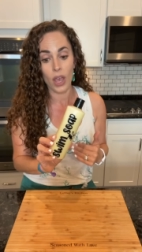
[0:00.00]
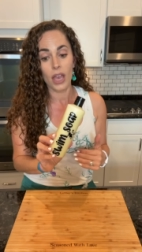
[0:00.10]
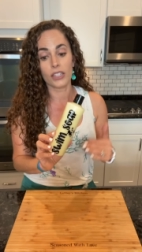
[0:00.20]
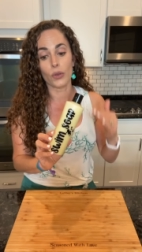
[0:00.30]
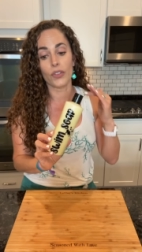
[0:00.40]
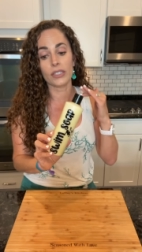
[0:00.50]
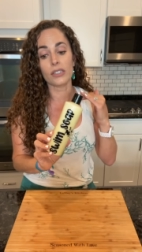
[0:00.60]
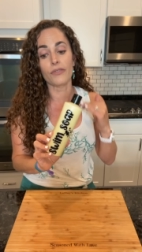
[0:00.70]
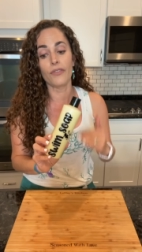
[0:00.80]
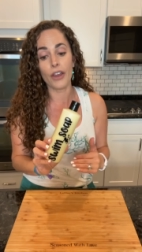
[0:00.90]
So this is
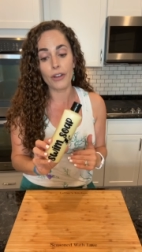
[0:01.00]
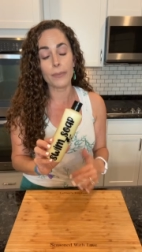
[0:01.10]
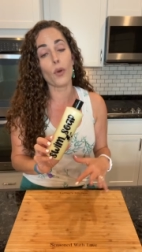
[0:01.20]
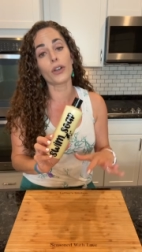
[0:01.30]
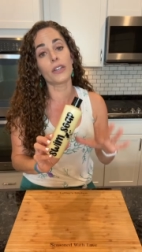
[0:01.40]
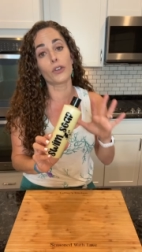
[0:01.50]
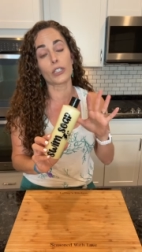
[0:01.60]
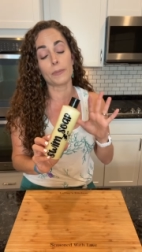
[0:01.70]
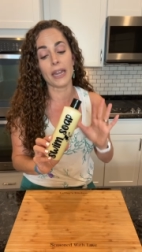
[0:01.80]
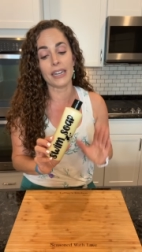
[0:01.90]
very important if you're
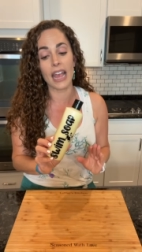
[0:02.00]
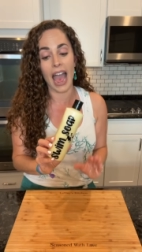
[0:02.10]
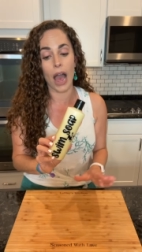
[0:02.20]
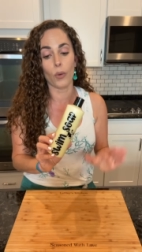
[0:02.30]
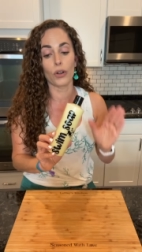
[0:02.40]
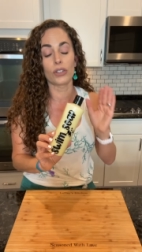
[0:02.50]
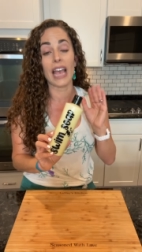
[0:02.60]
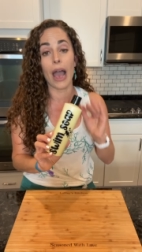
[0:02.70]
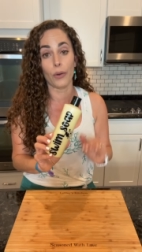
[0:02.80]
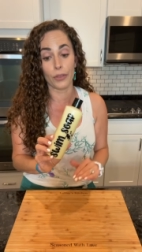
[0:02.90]
spending hours
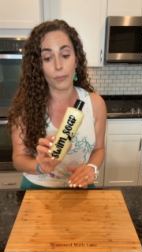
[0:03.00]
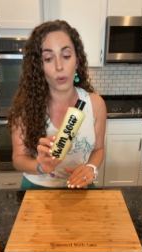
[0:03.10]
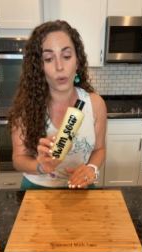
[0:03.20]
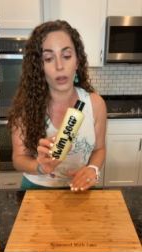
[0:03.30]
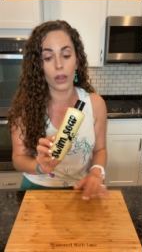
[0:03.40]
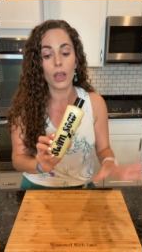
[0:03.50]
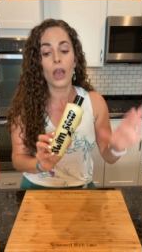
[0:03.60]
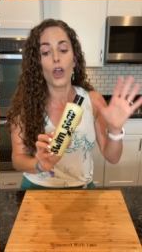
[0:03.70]
out in the pool.